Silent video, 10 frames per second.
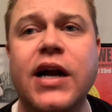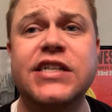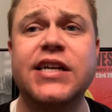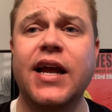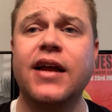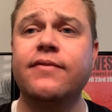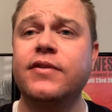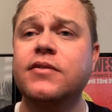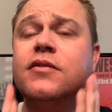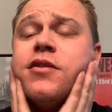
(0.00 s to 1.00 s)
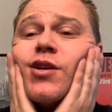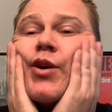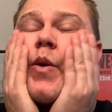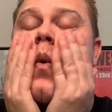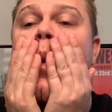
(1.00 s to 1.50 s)
I shave.
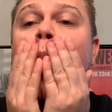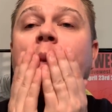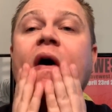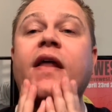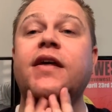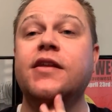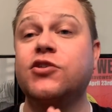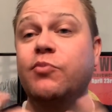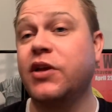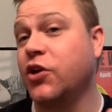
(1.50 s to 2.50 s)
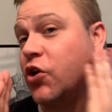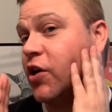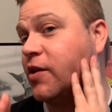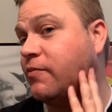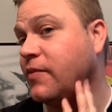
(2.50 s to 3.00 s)
I think this will be
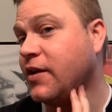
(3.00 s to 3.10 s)
good